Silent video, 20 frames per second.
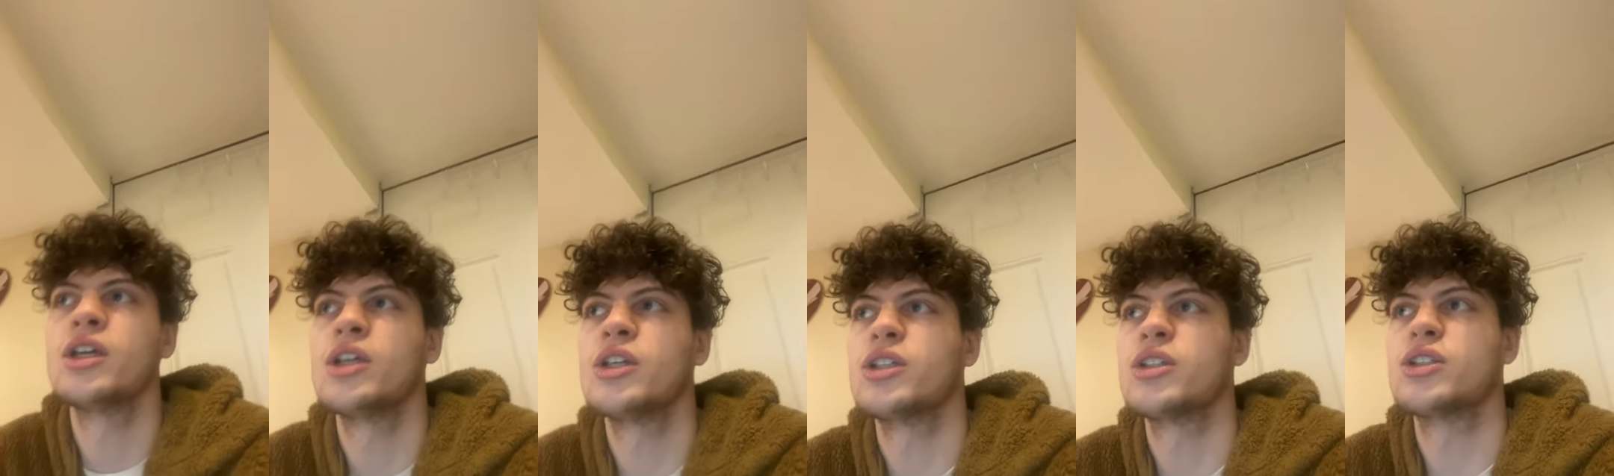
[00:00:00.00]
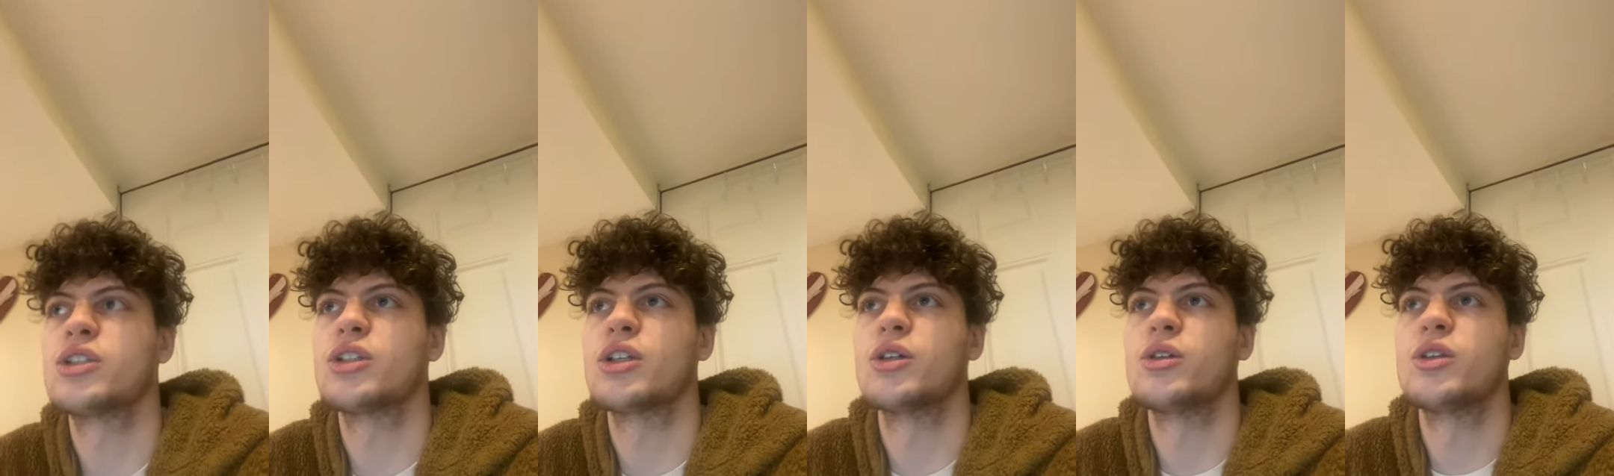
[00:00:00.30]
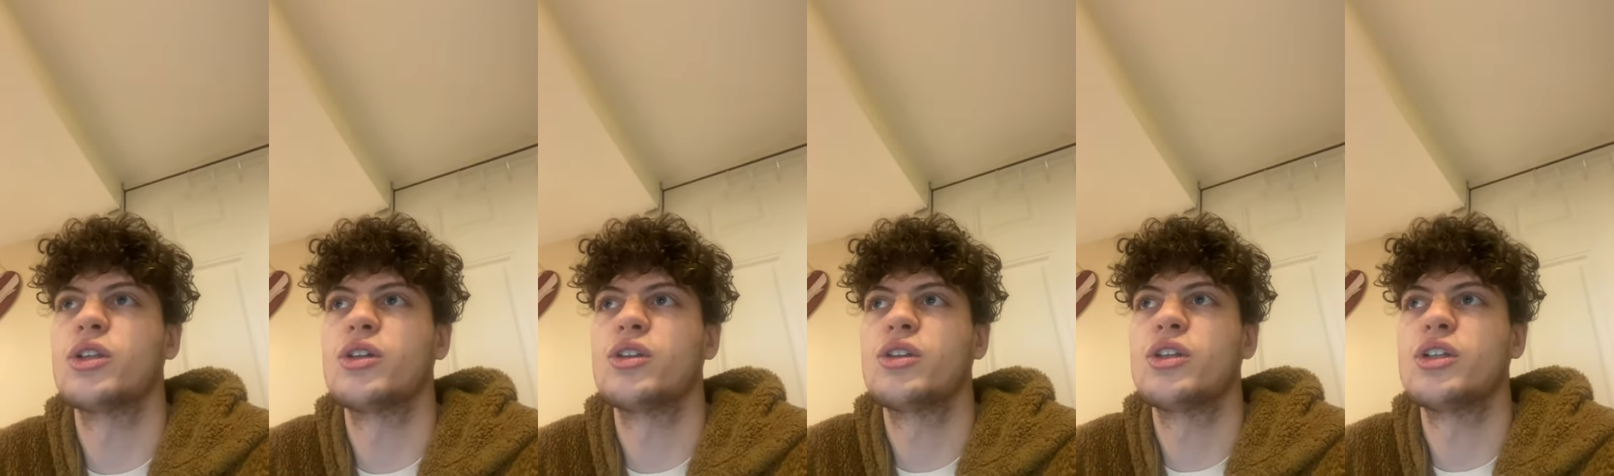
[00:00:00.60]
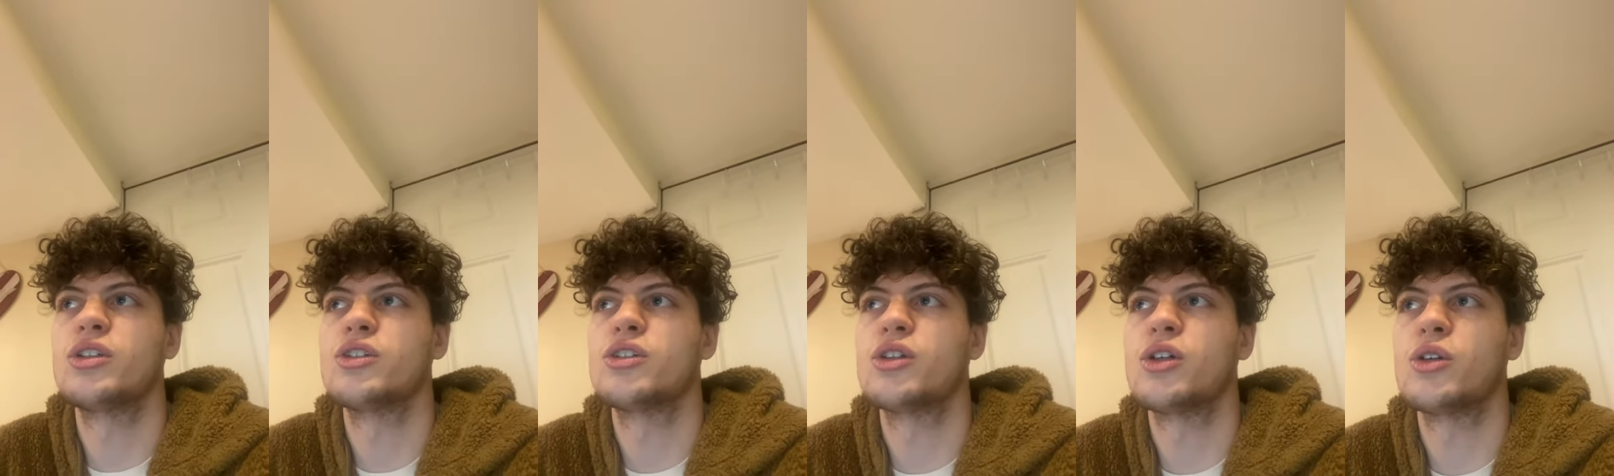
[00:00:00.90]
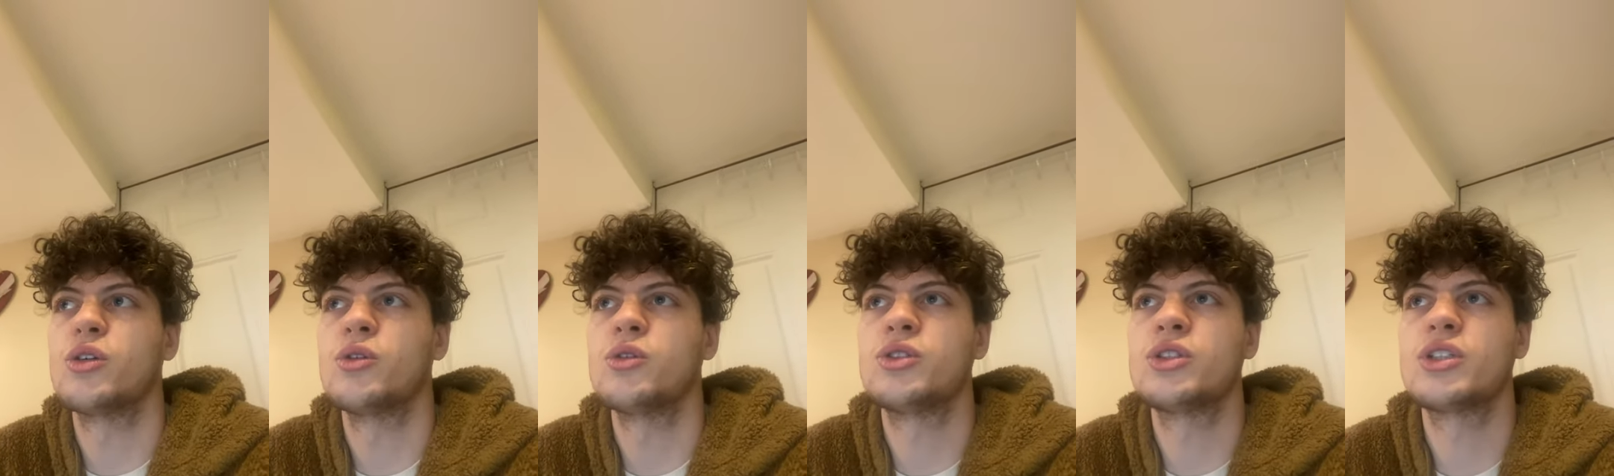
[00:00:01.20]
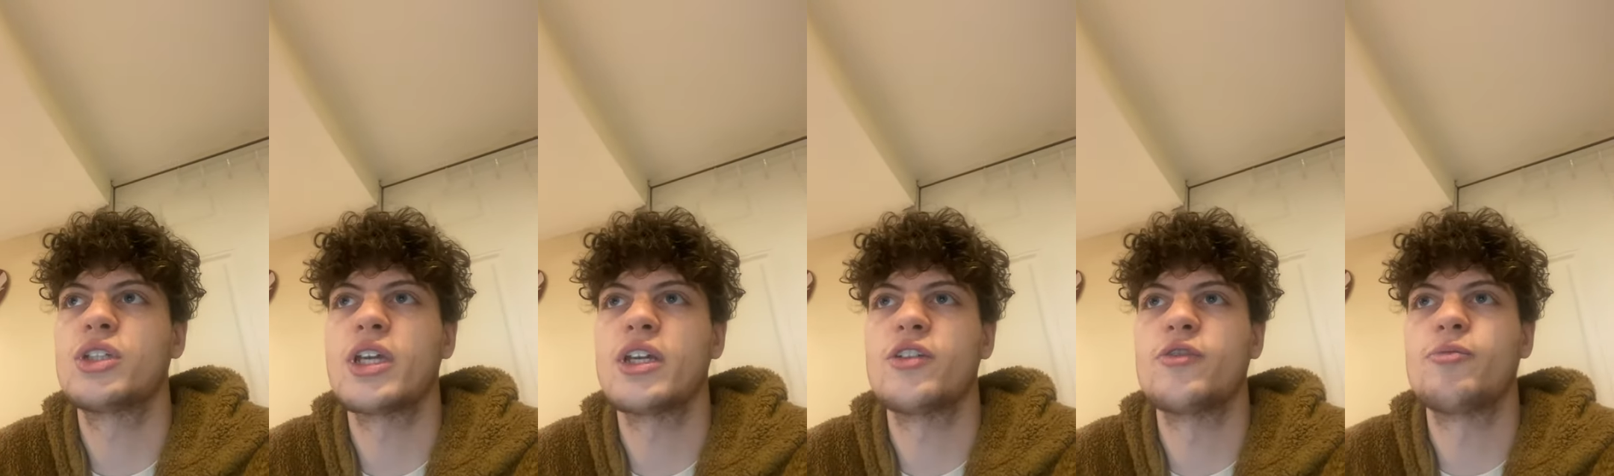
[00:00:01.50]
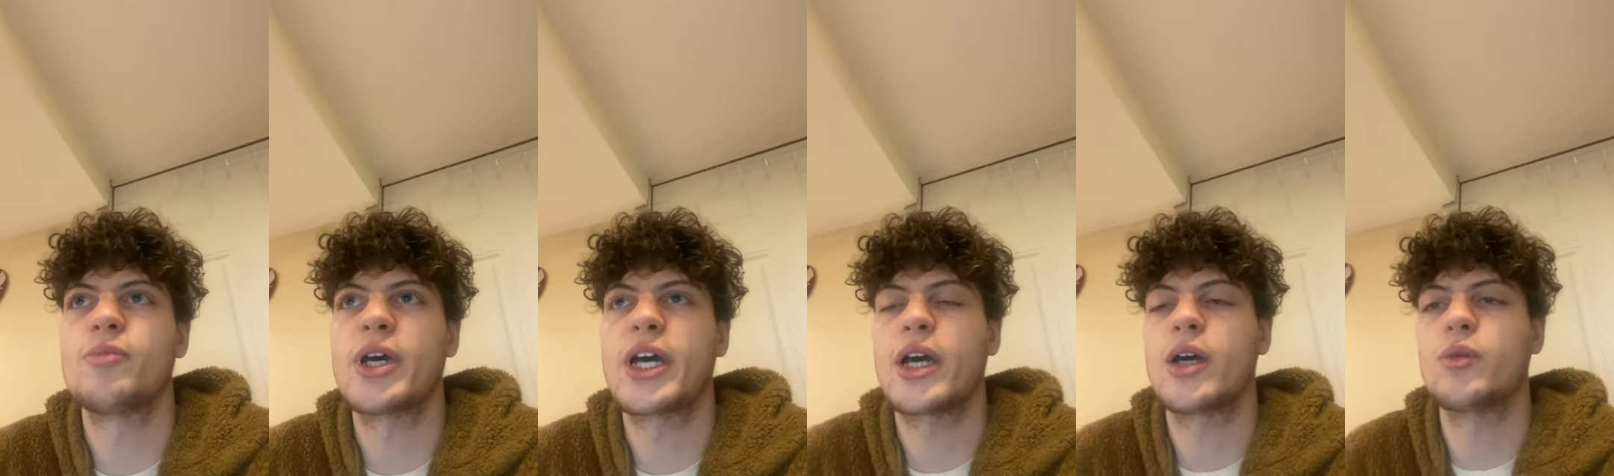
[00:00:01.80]
so there, there's no state of
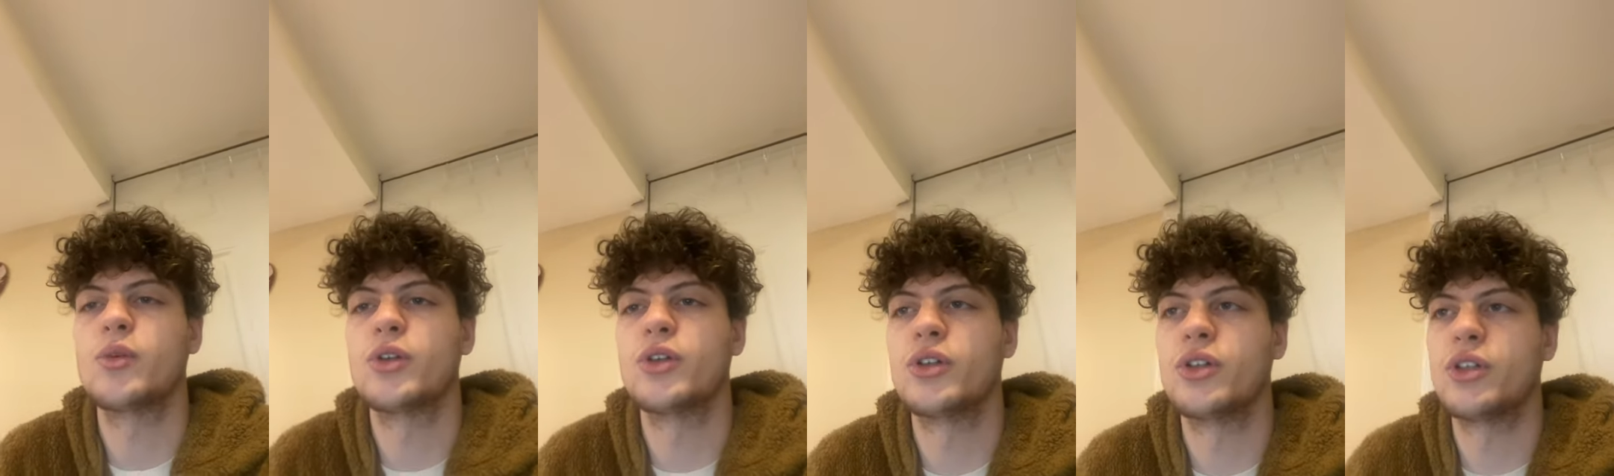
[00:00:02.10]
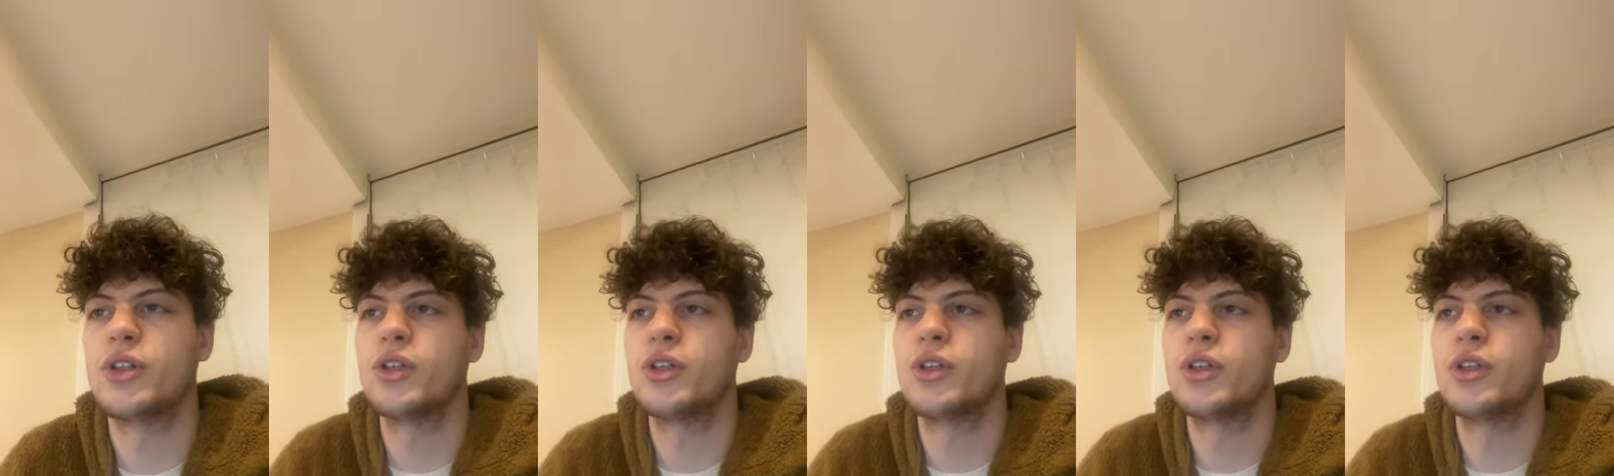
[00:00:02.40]
power